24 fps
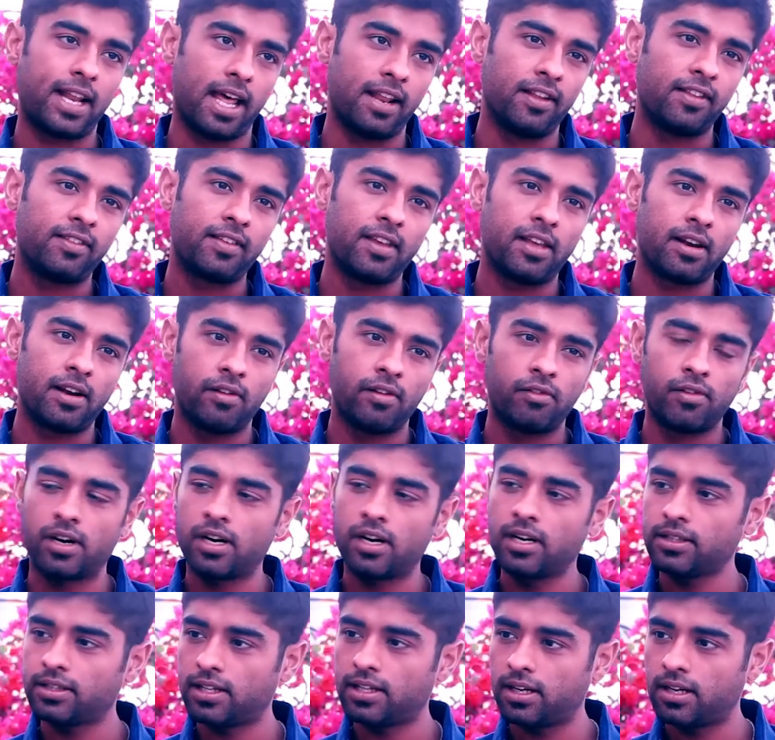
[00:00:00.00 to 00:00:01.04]
Tennessee
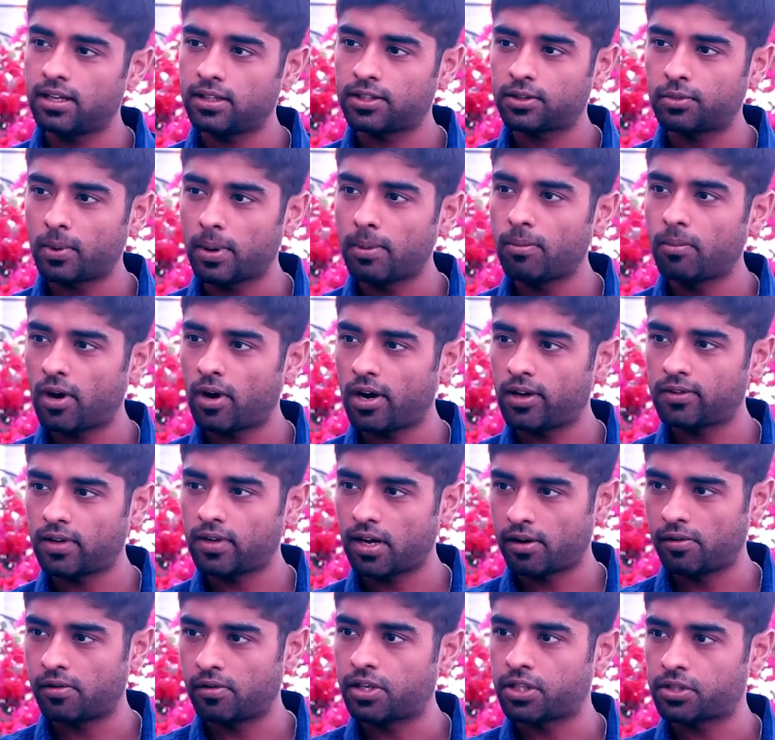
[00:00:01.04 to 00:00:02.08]
River. The swim was a
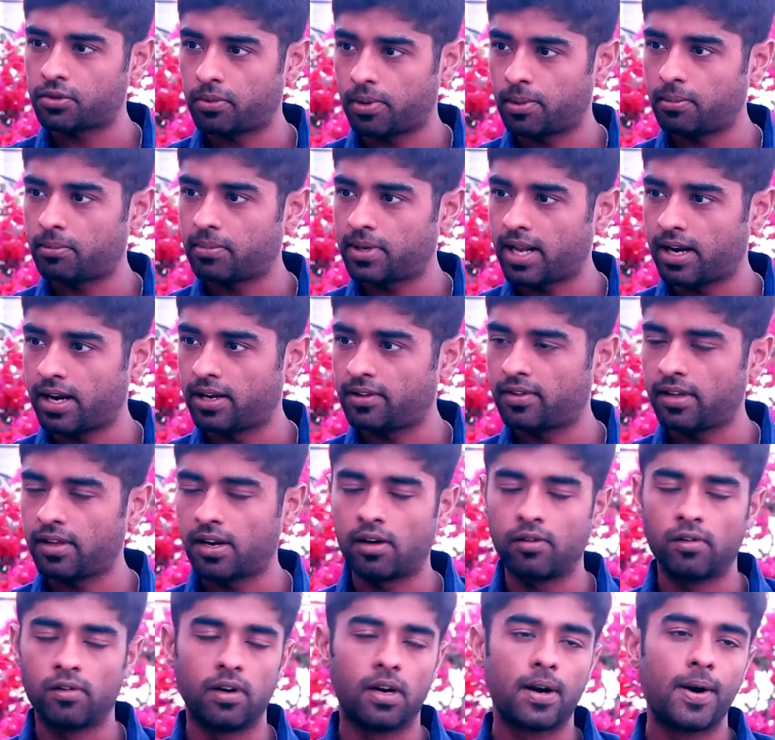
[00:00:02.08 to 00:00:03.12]
river swim, Tennessee
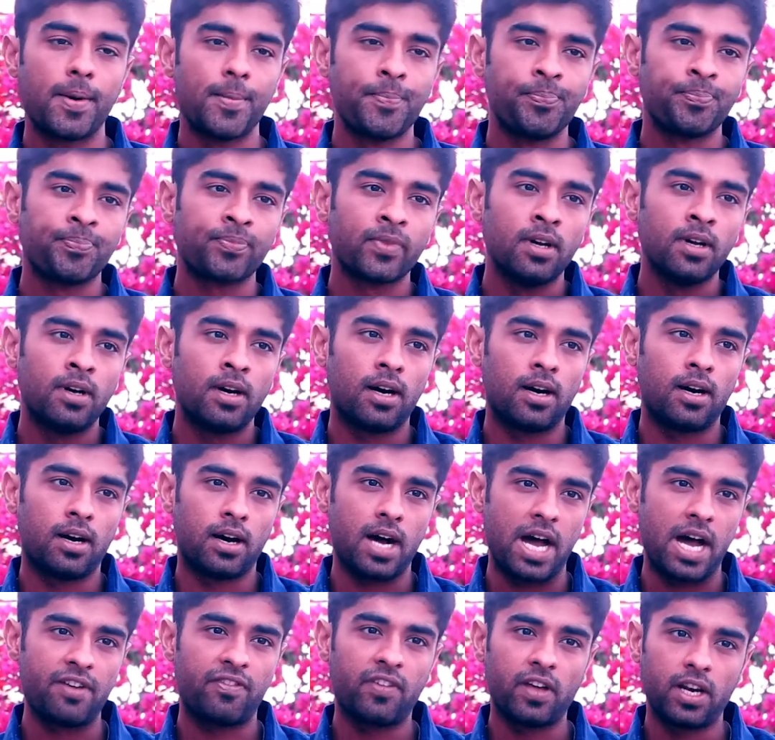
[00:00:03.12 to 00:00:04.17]
River.
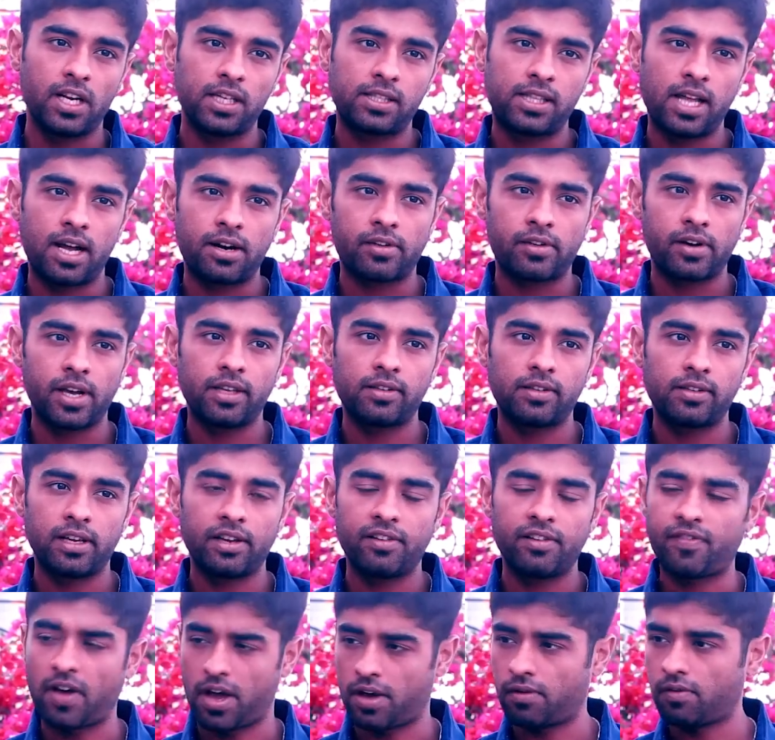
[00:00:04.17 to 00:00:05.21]
I finished that race
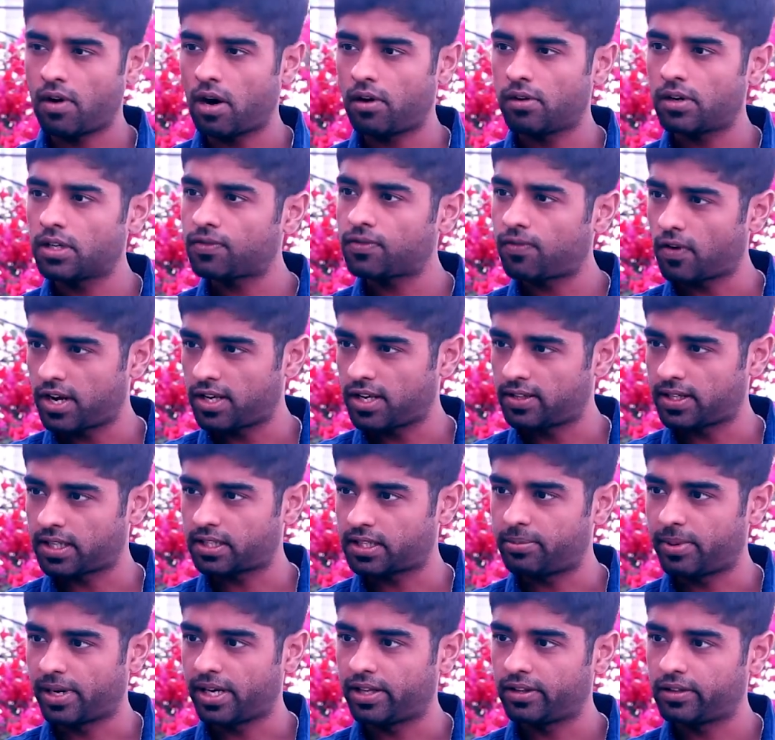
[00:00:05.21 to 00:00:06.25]
in 5 hours,
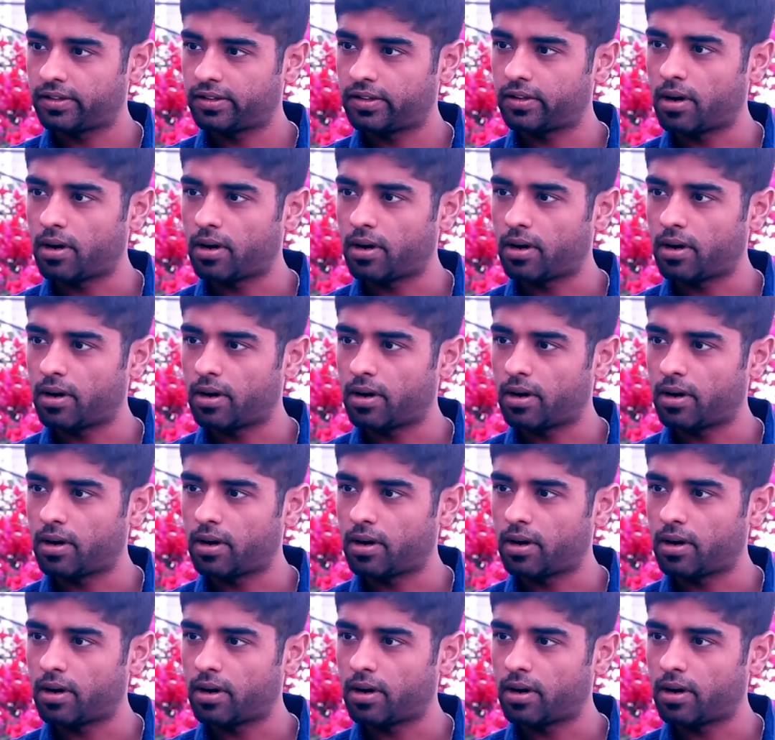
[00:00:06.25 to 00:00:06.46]
46 minutes.